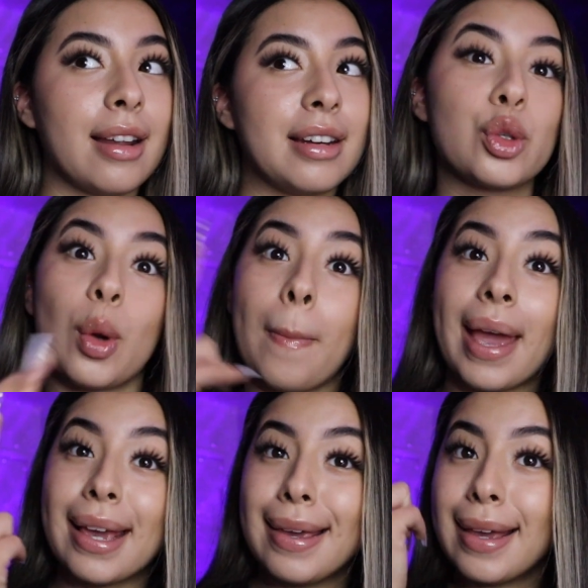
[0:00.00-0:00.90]
so I'm
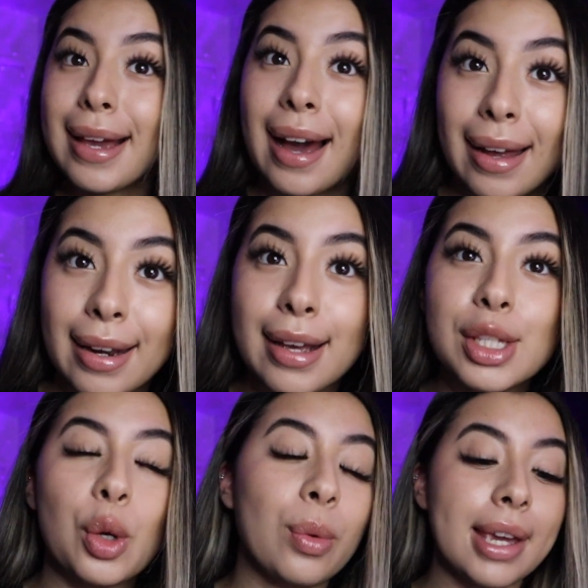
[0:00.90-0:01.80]
Mexicana,
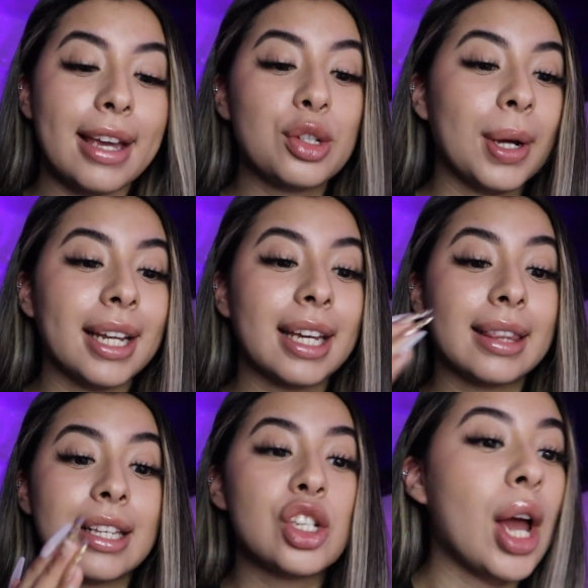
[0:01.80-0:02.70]
so we ain't trying to get
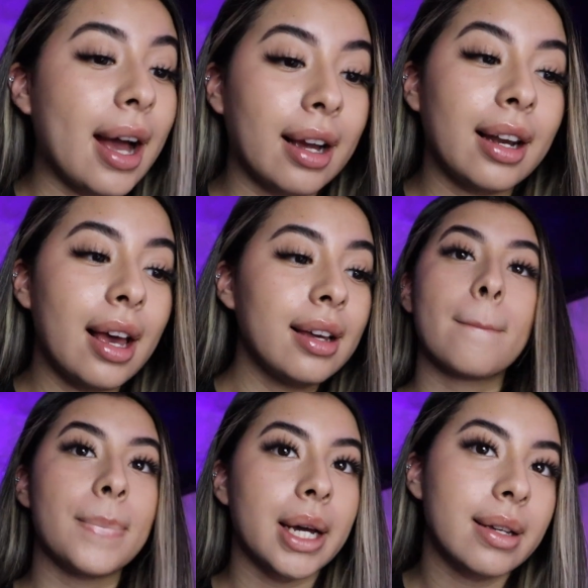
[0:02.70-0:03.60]
the chancla.
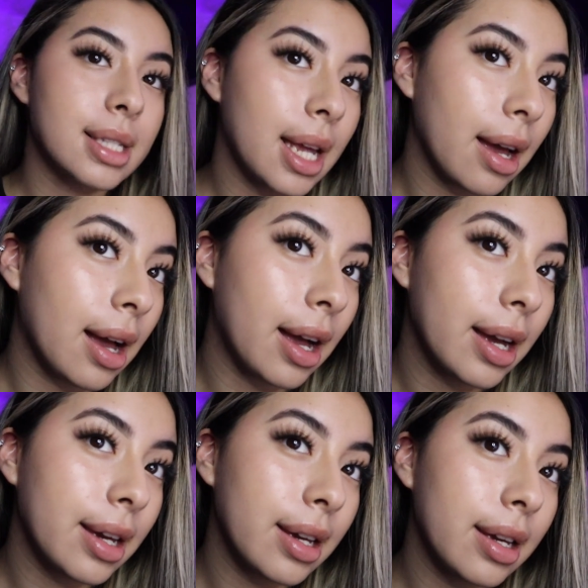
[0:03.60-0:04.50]
But
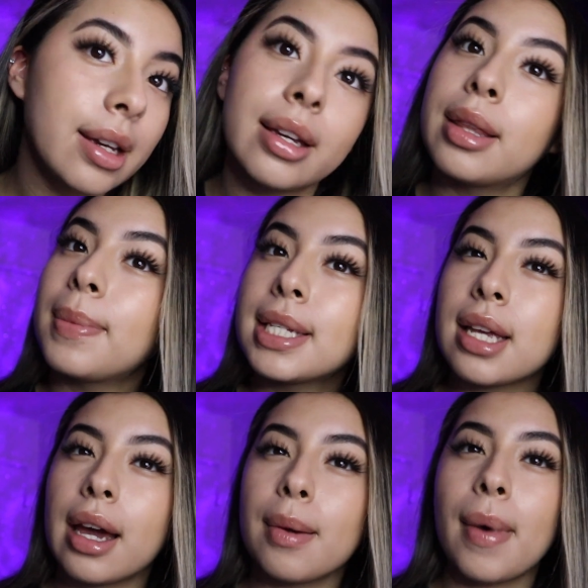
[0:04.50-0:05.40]
in the
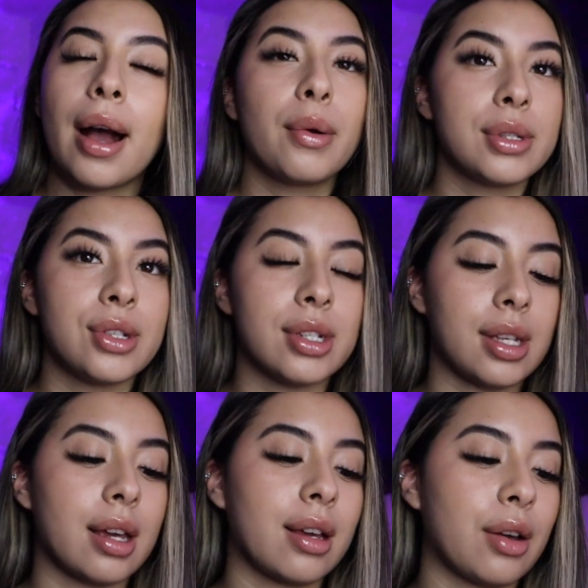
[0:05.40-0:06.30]
meantime, I was just
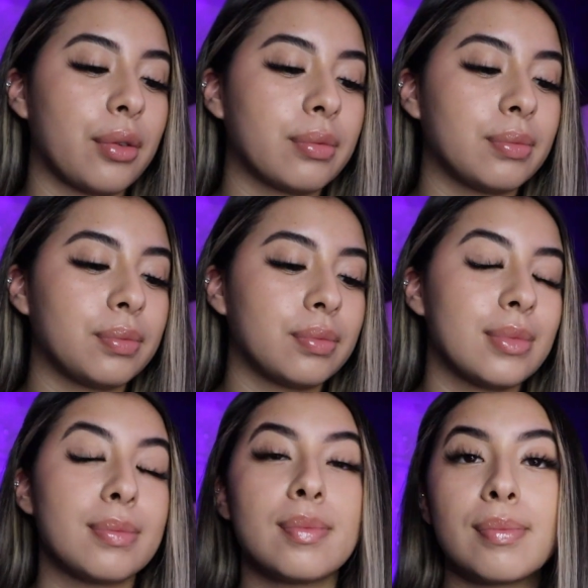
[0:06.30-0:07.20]
like
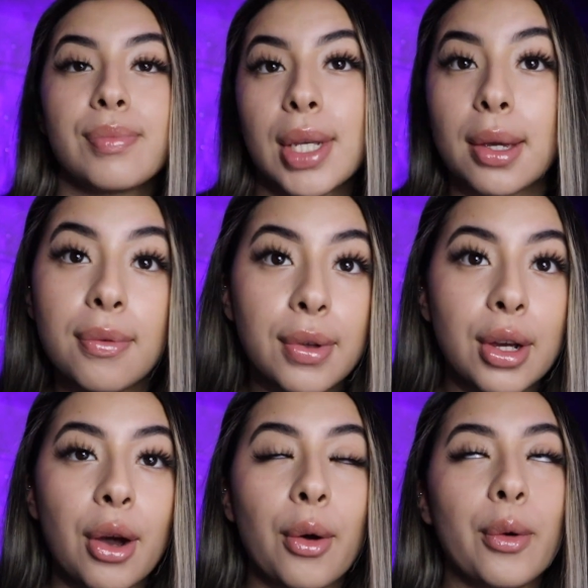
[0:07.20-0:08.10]
taking
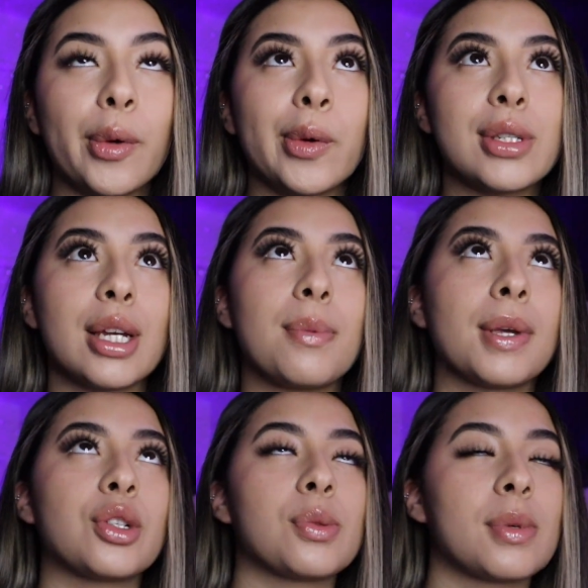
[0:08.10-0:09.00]
videos, taking
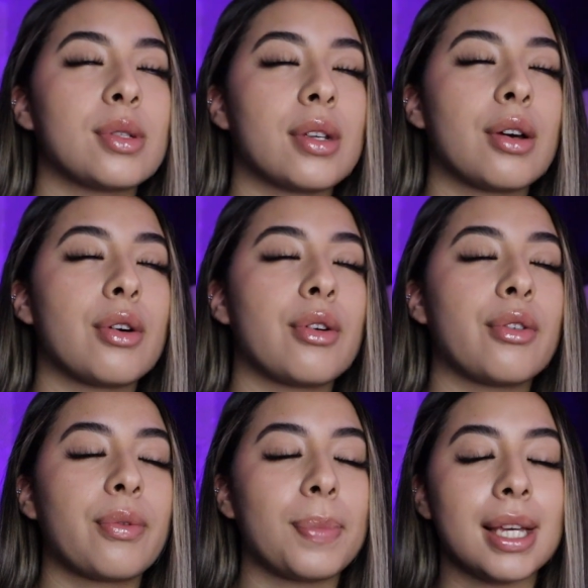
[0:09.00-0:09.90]
pictures
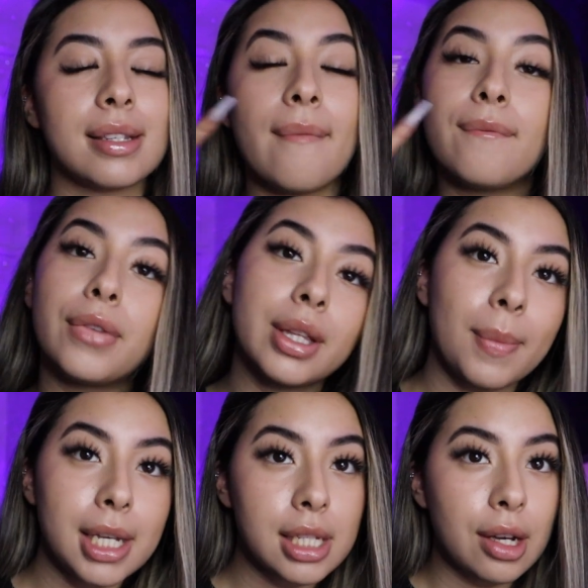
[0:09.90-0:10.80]
myself because I'm feeling
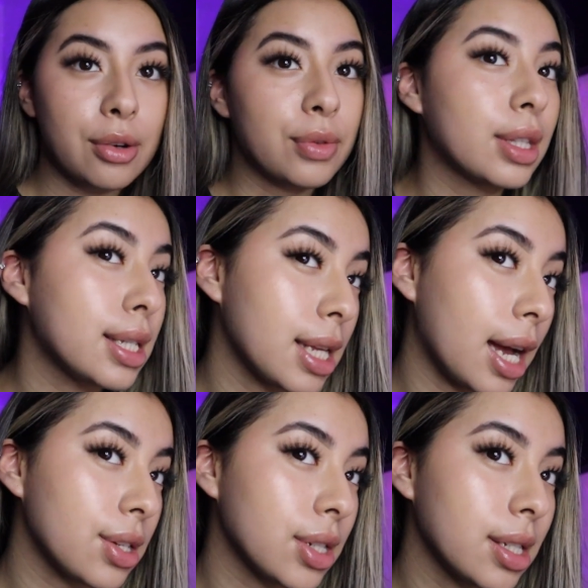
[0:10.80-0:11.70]
myself with these
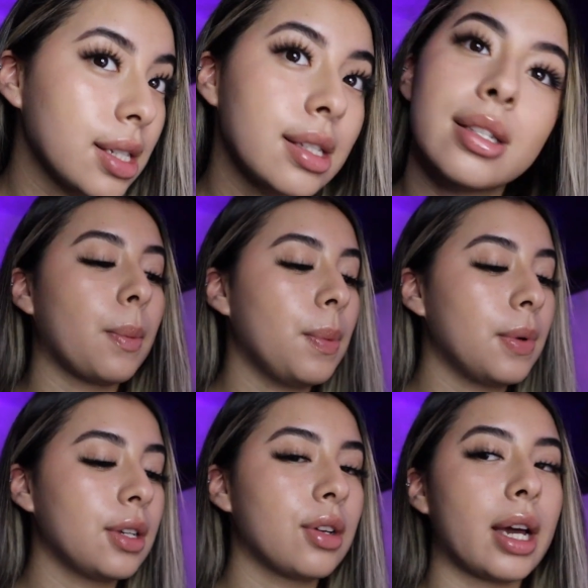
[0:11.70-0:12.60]
lashes. Let me
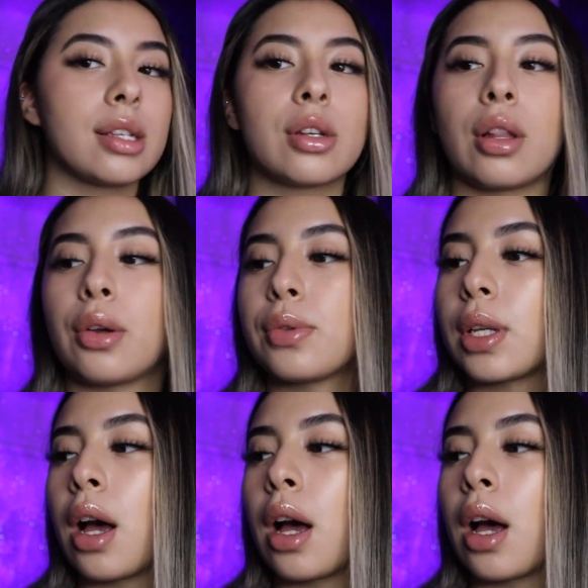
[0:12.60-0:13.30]
bring you guys close